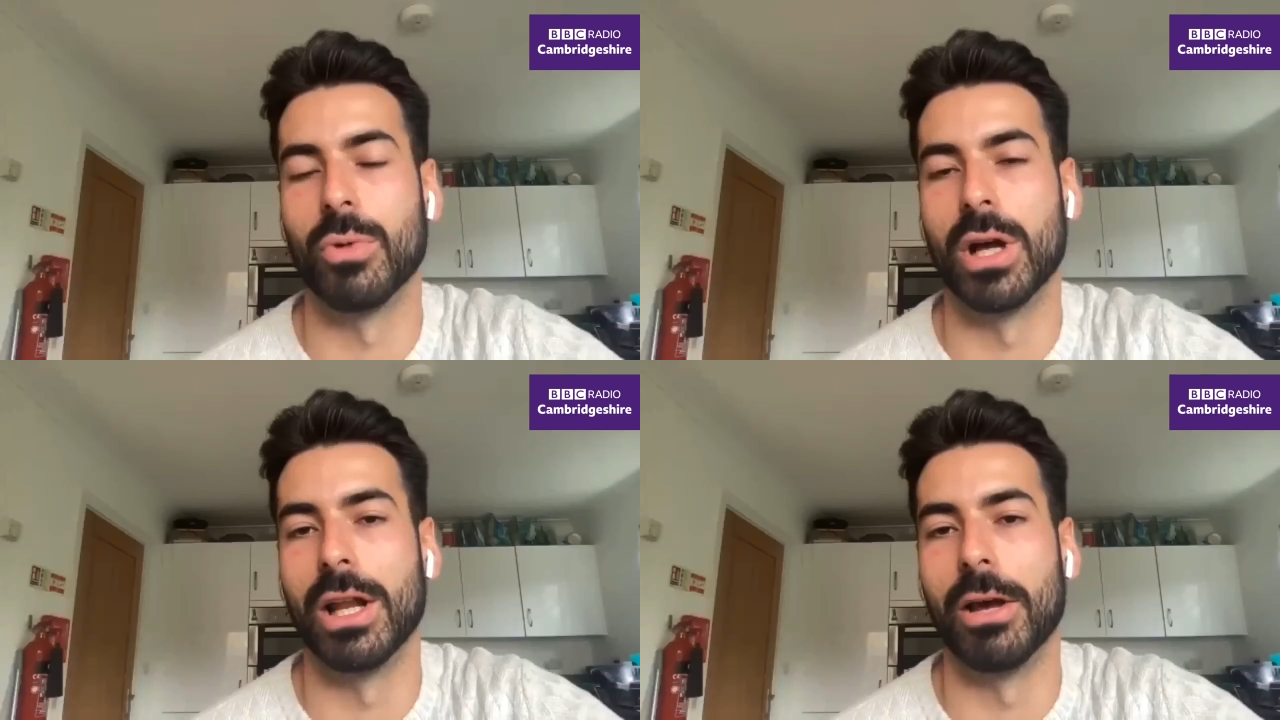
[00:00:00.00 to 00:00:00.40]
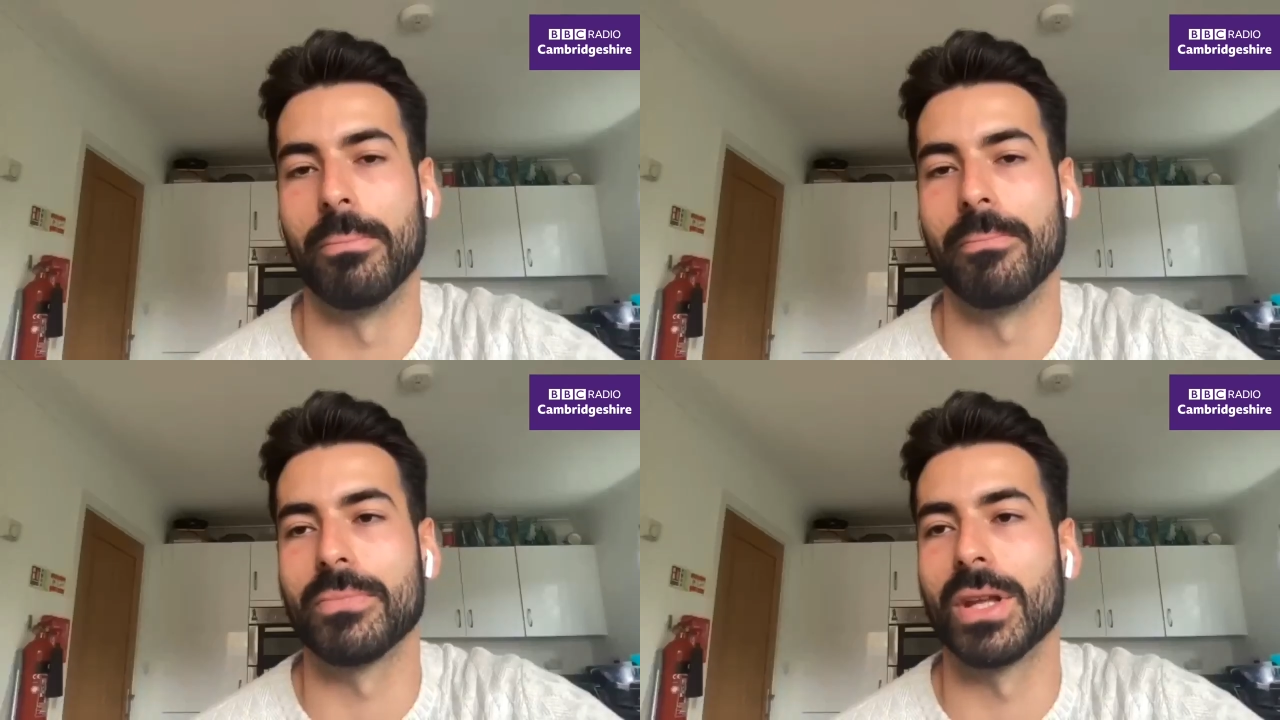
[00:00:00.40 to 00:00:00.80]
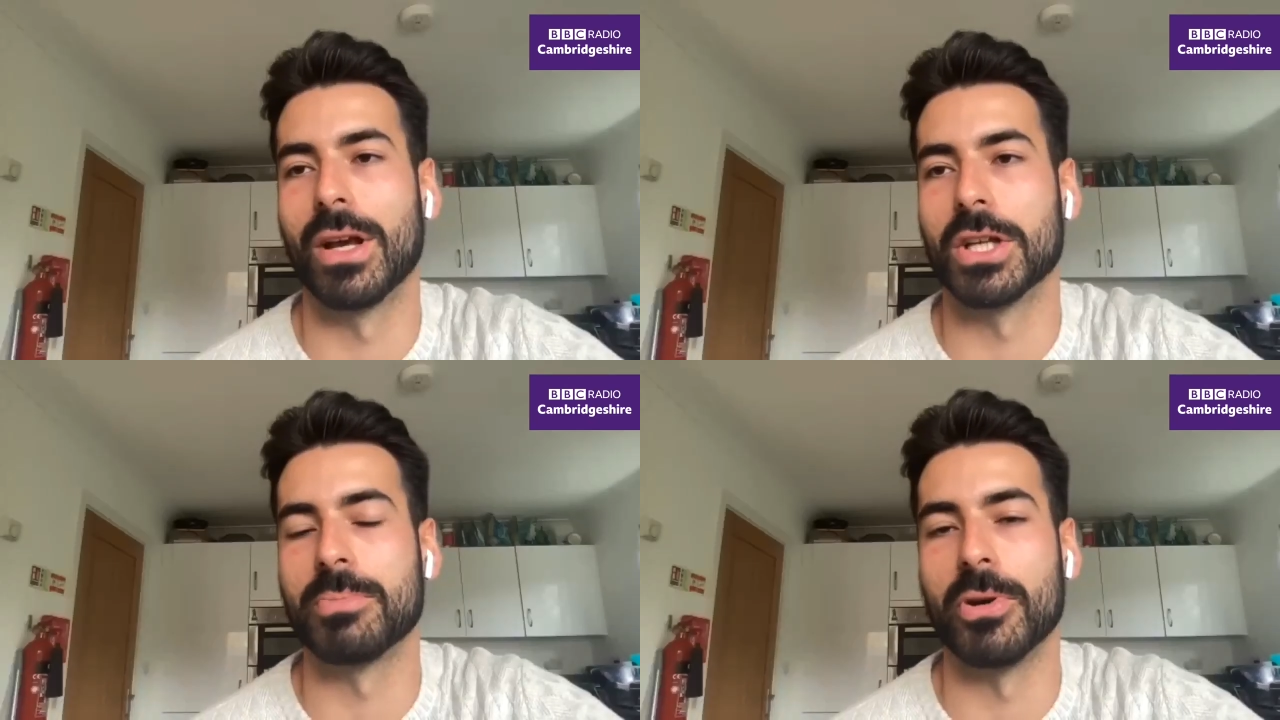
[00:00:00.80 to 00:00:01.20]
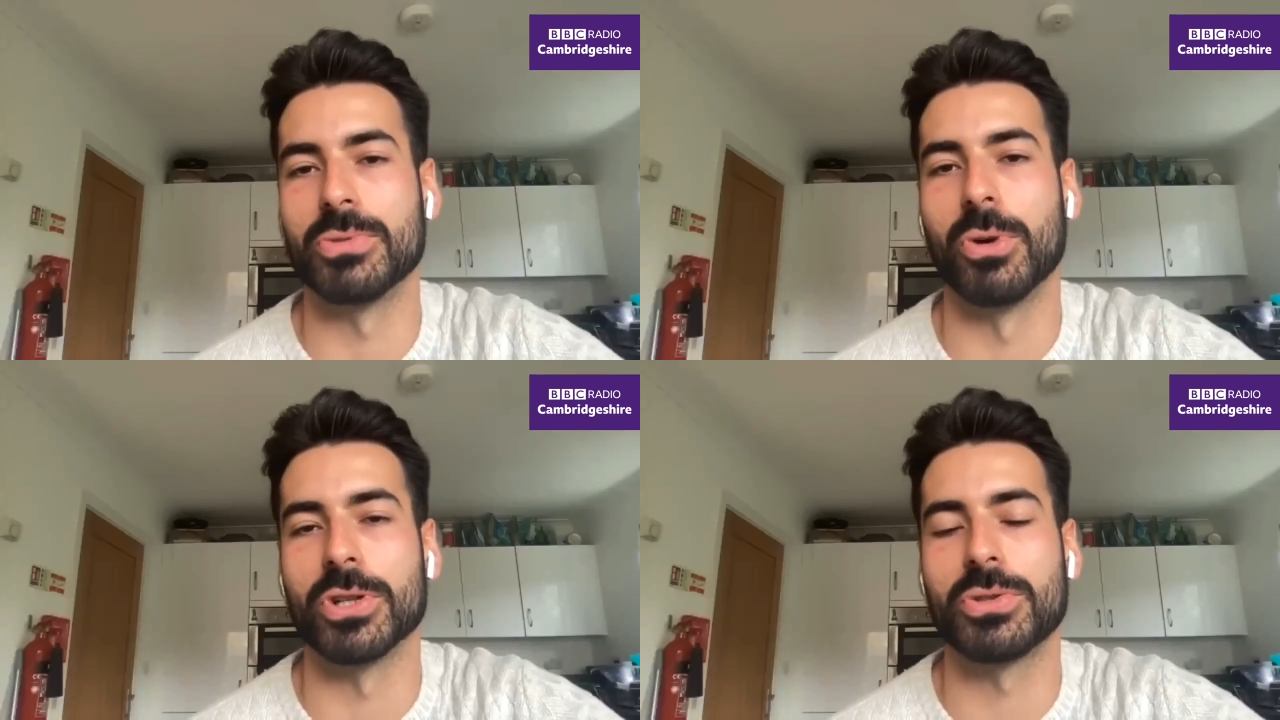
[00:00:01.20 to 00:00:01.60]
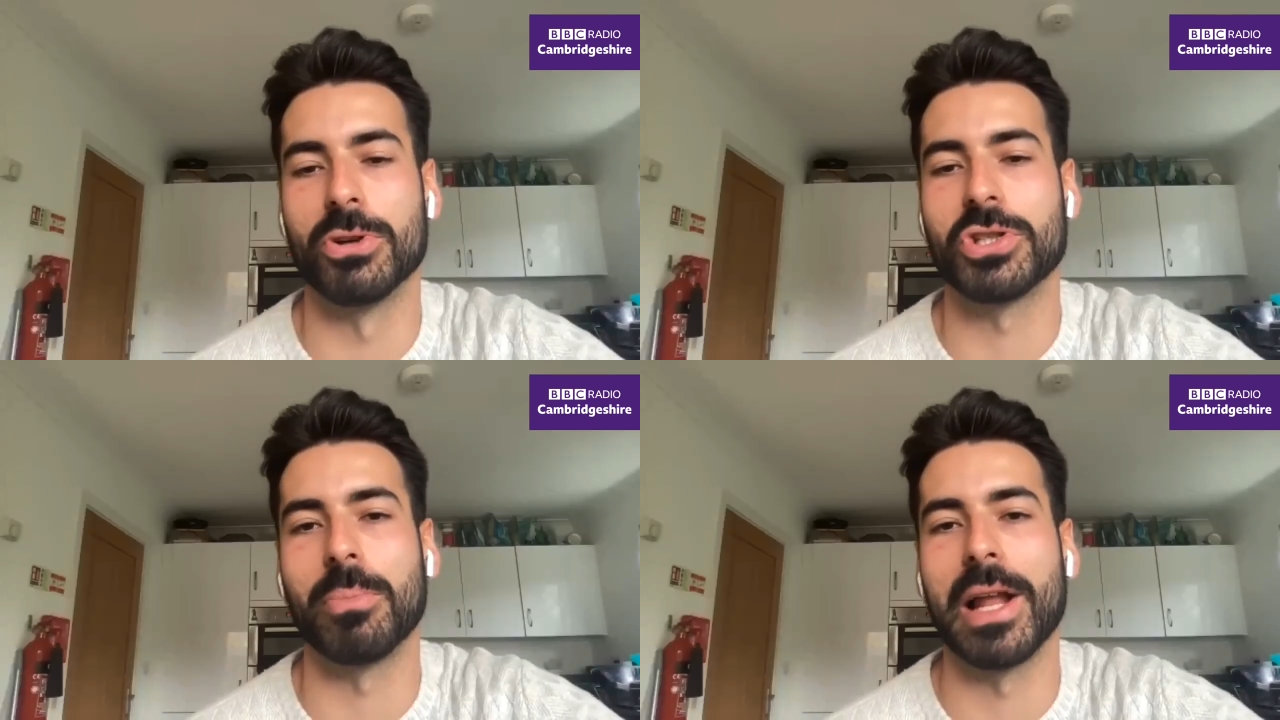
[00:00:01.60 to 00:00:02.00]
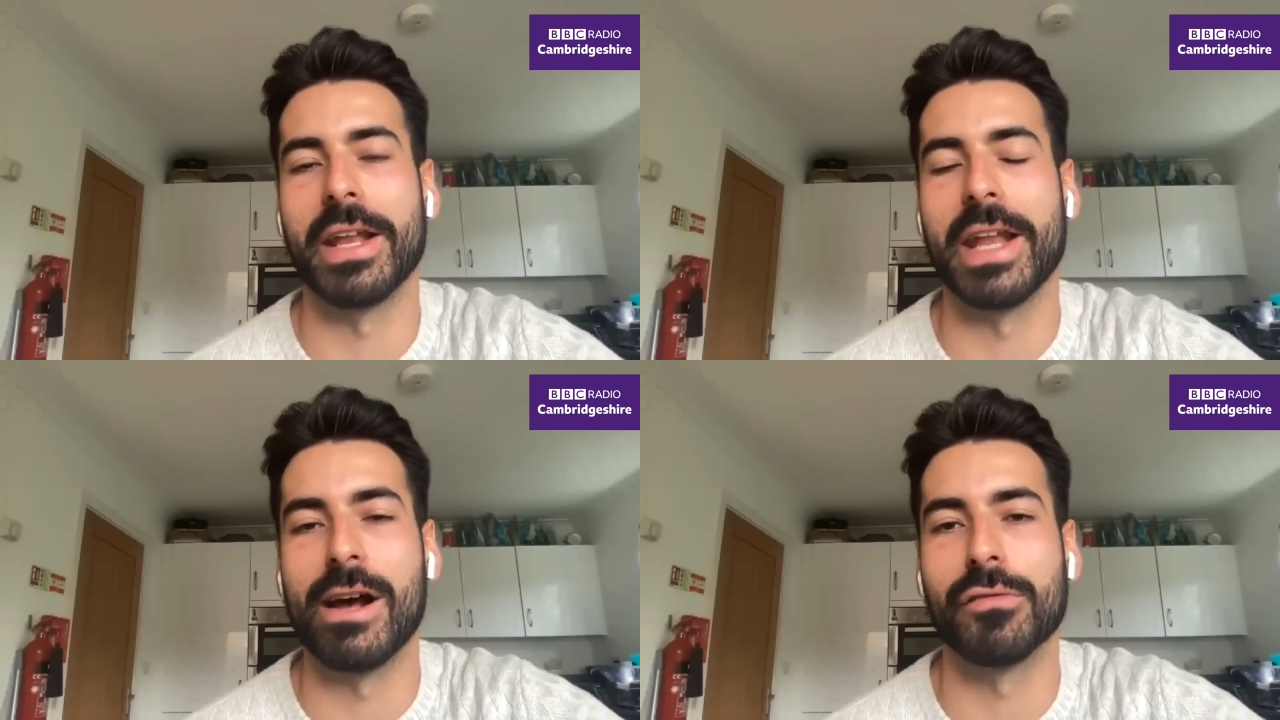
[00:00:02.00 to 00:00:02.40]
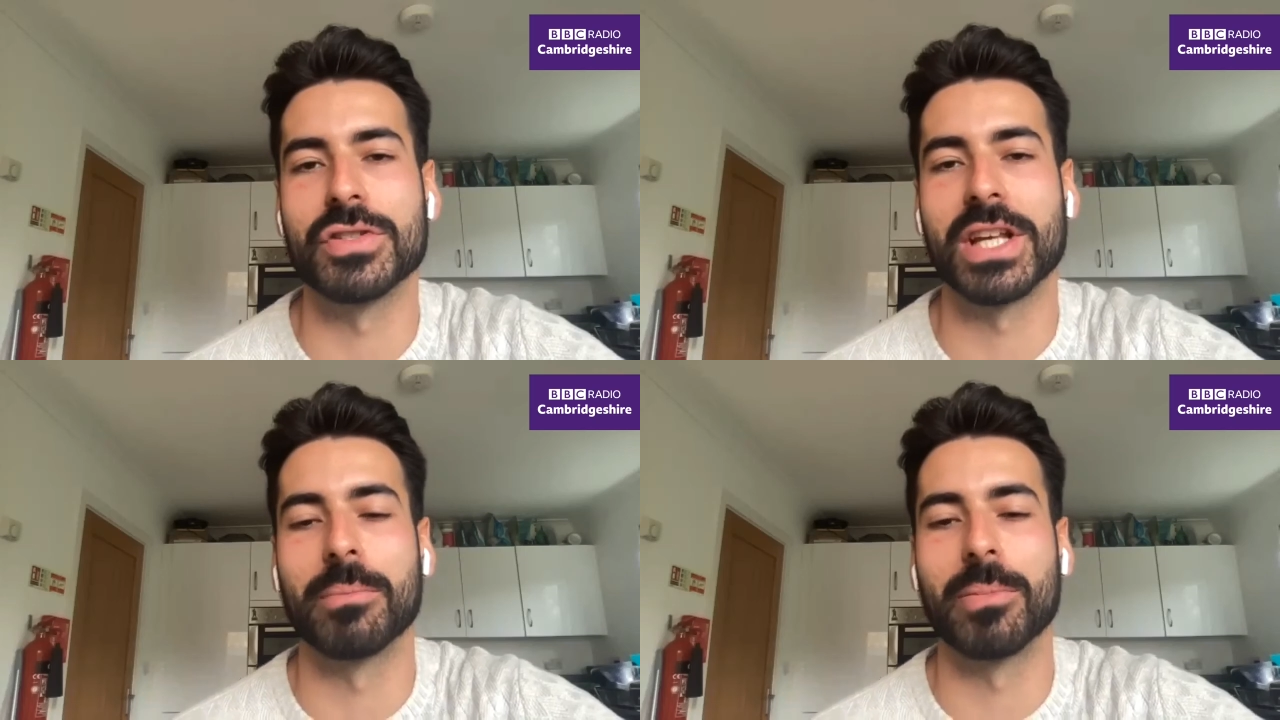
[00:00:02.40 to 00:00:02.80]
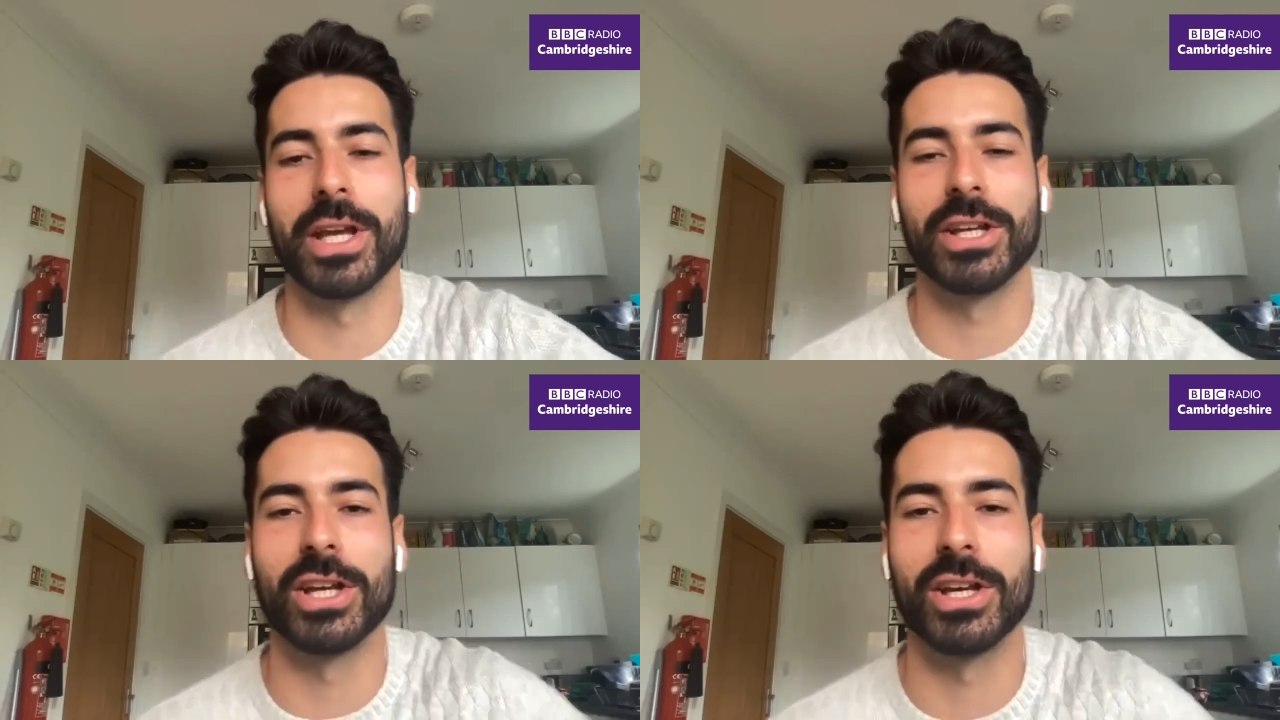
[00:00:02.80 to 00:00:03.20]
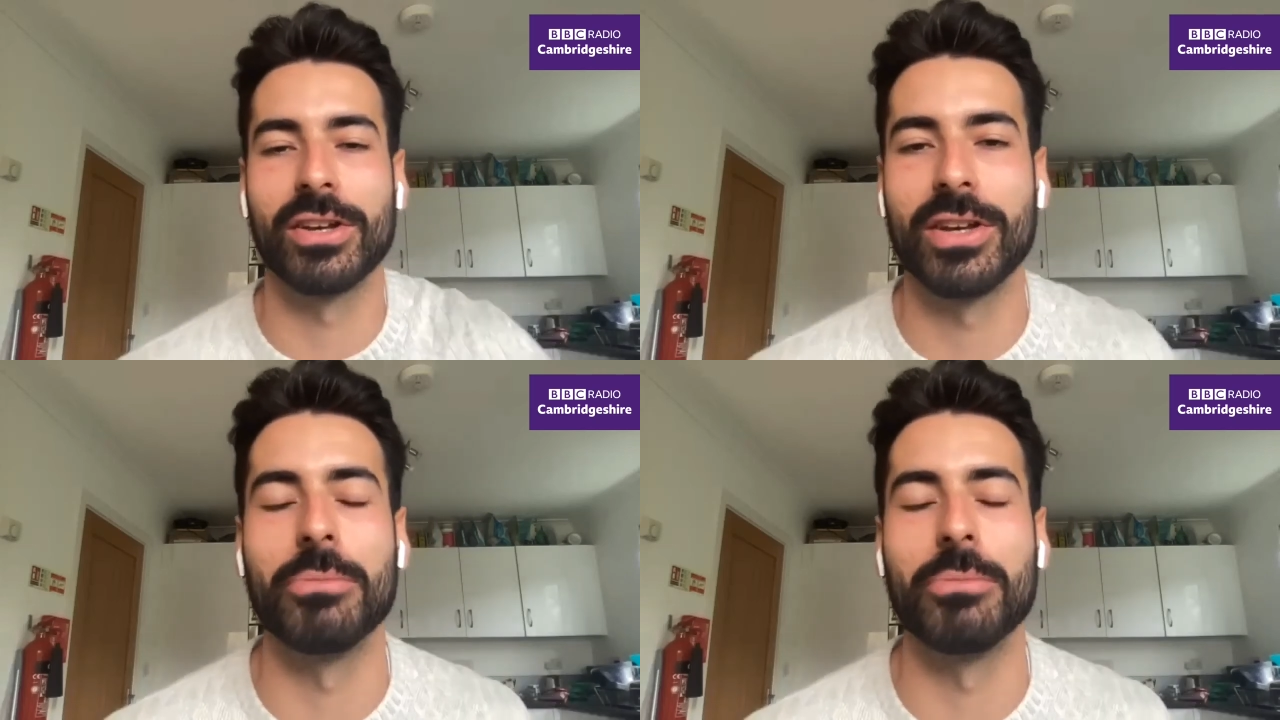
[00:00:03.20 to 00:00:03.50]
well, I suppose what's your plan now for celebrating it